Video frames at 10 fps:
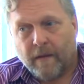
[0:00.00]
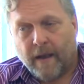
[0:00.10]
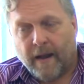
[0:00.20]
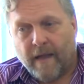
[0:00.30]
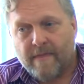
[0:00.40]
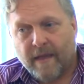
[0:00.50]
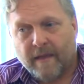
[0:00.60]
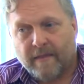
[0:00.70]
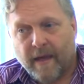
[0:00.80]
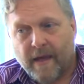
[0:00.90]
and I
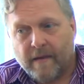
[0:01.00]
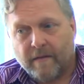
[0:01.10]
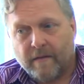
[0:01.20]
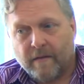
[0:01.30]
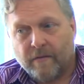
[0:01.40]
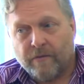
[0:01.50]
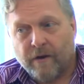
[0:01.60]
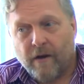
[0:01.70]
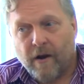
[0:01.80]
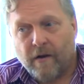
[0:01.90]
think that
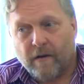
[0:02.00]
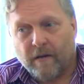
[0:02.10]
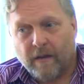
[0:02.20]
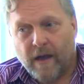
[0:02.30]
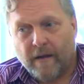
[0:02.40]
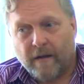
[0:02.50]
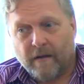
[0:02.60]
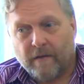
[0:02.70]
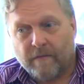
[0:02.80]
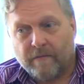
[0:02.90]
there are a lot
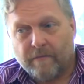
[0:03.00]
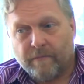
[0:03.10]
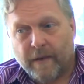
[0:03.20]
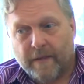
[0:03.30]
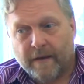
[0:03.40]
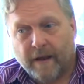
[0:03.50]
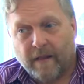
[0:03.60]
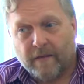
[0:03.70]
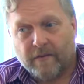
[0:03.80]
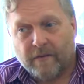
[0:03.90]
of
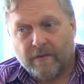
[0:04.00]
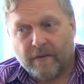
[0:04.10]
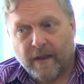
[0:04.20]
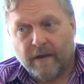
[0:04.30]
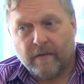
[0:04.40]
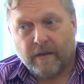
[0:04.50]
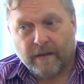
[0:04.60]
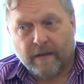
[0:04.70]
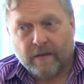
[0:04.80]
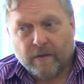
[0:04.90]
methodologies now,
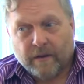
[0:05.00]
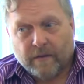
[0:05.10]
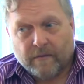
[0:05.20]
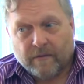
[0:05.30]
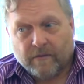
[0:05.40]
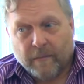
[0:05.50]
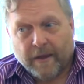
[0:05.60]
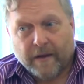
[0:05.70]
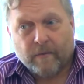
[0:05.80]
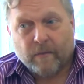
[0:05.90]
like including the
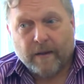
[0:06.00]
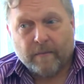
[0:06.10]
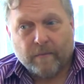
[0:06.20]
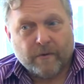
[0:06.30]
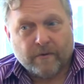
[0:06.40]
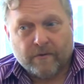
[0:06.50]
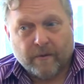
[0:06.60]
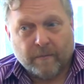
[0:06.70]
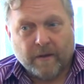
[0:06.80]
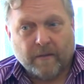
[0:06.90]
semantic web, which is
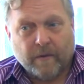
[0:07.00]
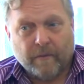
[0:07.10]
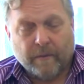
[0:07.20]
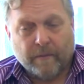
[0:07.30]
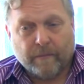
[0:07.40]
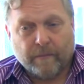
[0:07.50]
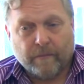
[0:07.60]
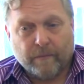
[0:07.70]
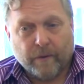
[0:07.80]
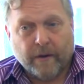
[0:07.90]
something that we're
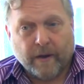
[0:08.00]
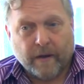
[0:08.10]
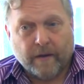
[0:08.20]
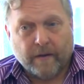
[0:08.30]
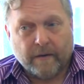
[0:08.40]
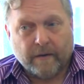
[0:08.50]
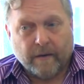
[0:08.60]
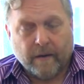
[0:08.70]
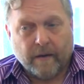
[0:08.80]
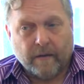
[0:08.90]
working on
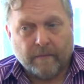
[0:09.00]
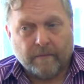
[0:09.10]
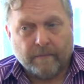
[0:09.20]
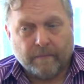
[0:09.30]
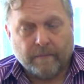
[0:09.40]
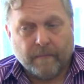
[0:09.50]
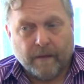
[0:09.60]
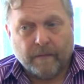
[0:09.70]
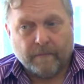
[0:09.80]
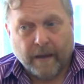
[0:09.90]
um,
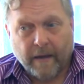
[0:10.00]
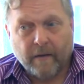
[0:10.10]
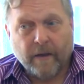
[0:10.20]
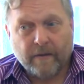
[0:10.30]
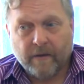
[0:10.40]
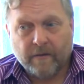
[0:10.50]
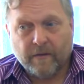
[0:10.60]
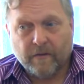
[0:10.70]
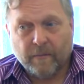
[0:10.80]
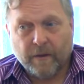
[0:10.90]
um, now. I
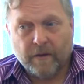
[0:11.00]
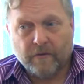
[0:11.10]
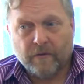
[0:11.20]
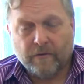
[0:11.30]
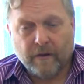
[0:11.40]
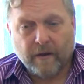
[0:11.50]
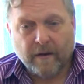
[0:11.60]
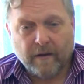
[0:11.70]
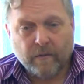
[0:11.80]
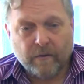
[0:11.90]
continue to be interested in
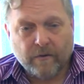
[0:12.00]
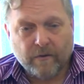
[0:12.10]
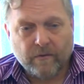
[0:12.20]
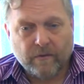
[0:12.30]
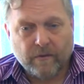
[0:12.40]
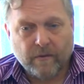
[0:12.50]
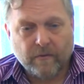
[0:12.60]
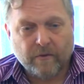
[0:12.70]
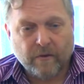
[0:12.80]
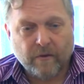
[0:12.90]
it, which is
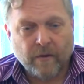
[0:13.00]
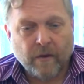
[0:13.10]
these are